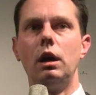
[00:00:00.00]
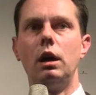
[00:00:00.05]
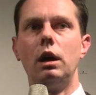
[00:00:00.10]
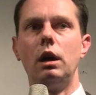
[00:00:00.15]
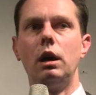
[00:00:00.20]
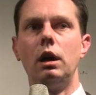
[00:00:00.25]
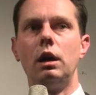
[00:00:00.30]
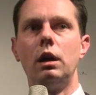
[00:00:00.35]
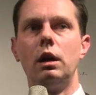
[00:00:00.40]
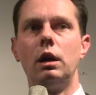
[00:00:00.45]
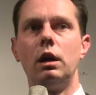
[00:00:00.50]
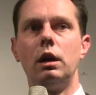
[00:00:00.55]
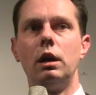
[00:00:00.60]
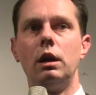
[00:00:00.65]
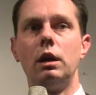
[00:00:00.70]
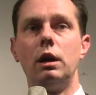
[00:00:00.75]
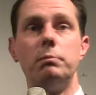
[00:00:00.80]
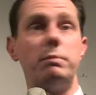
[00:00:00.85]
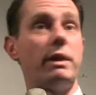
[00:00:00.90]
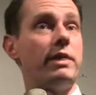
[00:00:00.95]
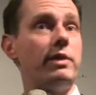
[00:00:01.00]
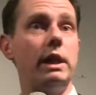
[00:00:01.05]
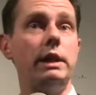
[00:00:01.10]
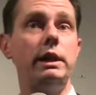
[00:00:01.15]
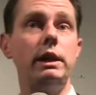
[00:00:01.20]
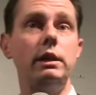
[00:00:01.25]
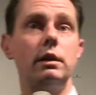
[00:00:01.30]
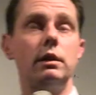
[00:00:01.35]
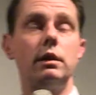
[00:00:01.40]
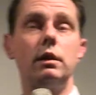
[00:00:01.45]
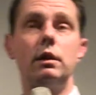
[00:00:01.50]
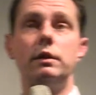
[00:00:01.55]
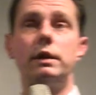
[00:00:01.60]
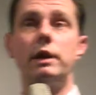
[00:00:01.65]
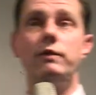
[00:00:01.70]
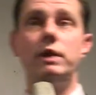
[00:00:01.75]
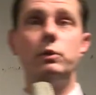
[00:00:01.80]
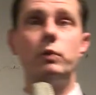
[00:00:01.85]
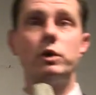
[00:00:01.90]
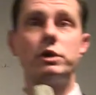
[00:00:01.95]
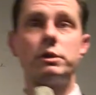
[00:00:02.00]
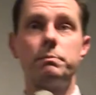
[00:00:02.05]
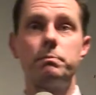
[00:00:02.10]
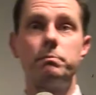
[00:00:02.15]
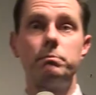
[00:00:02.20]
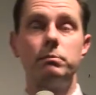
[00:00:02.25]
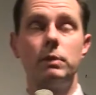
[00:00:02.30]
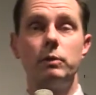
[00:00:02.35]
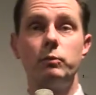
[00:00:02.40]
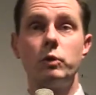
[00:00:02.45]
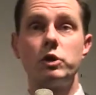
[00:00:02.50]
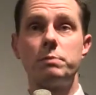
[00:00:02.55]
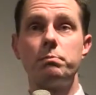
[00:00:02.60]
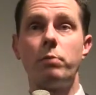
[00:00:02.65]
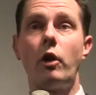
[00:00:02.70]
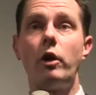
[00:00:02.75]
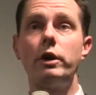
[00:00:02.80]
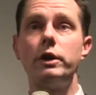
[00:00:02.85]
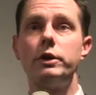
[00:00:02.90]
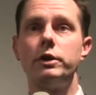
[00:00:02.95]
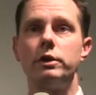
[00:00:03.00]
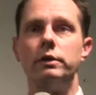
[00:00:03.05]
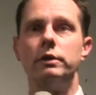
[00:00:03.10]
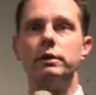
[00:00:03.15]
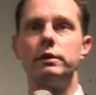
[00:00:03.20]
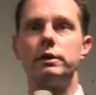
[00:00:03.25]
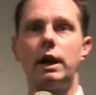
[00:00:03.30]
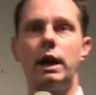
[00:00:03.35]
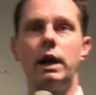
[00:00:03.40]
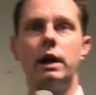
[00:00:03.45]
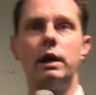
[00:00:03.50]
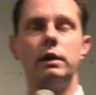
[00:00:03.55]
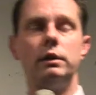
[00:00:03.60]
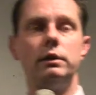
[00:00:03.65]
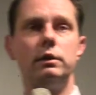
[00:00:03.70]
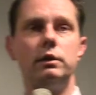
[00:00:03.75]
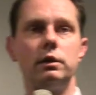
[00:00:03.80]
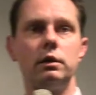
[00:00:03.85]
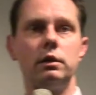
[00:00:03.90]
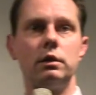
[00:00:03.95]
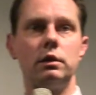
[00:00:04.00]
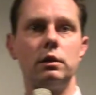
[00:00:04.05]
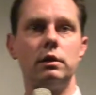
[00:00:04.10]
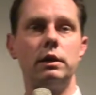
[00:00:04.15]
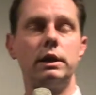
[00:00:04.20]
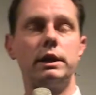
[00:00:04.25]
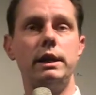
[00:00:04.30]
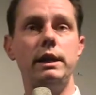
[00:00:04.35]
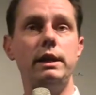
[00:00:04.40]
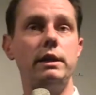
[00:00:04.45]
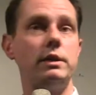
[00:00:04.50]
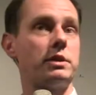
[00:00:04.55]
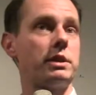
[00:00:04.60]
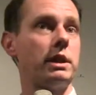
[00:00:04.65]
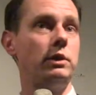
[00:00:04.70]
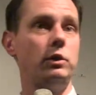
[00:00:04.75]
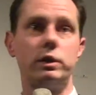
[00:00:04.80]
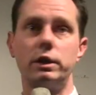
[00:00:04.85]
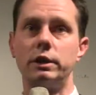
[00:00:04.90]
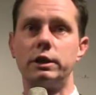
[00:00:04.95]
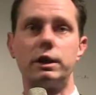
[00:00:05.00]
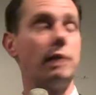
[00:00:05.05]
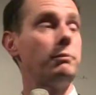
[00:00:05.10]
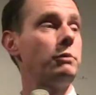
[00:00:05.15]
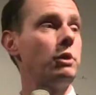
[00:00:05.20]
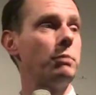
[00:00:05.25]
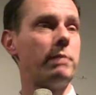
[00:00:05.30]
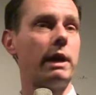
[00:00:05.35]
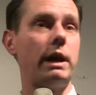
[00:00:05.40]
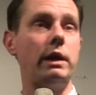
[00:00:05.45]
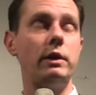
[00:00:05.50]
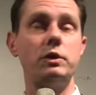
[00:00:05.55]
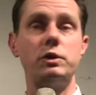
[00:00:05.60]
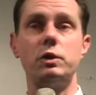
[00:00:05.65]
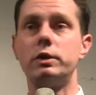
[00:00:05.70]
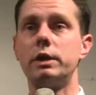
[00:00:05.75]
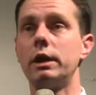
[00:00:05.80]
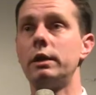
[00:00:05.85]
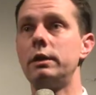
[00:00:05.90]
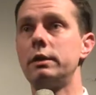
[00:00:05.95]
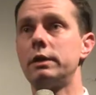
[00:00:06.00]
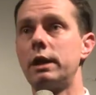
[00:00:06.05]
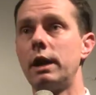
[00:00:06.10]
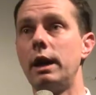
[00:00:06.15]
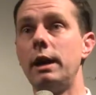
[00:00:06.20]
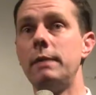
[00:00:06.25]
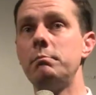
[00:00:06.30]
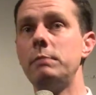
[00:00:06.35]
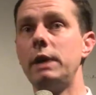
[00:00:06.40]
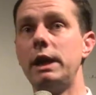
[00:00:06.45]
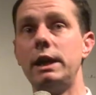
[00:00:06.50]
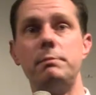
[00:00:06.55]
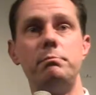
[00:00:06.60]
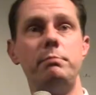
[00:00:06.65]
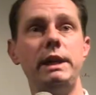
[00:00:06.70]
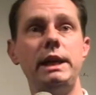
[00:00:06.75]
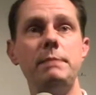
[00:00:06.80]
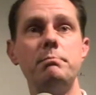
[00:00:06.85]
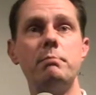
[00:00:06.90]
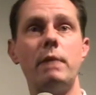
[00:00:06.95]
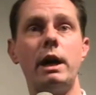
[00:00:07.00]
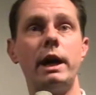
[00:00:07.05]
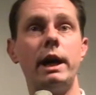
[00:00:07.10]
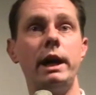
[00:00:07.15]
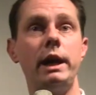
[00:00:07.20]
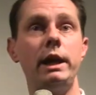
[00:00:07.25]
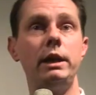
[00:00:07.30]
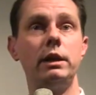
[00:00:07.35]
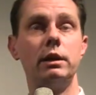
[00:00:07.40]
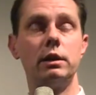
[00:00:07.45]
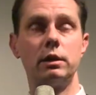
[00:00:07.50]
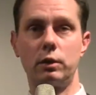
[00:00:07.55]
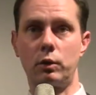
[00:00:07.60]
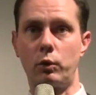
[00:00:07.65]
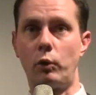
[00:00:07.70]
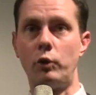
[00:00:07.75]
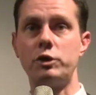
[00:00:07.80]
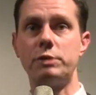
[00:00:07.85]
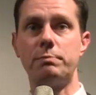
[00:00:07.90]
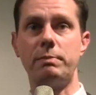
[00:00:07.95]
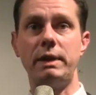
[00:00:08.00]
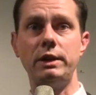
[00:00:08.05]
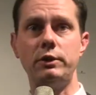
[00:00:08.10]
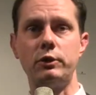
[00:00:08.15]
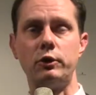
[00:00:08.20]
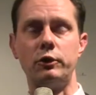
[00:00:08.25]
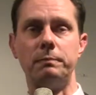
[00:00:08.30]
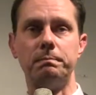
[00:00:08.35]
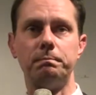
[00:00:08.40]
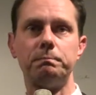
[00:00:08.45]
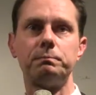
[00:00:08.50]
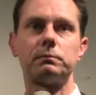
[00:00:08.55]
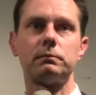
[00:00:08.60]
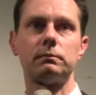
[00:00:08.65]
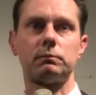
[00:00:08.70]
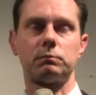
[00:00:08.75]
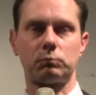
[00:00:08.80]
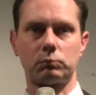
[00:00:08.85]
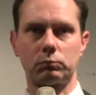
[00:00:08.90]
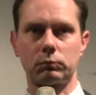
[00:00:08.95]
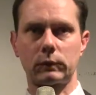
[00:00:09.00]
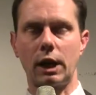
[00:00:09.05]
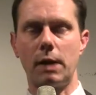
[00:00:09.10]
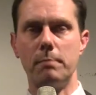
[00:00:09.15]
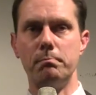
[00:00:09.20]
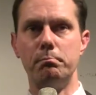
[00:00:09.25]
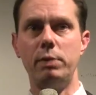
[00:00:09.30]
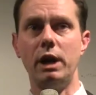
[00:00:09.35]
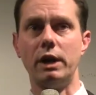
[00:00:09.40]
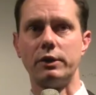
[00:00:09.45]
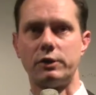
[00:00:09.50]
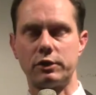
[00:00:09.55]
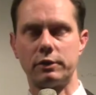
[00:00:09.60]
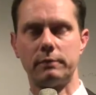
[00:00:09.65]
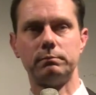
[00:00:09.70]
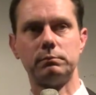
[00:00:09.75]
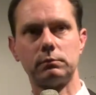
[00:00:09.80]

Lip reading: But then David was pardoned, and the king said, you can come to Paris, you can come and be my court painter. But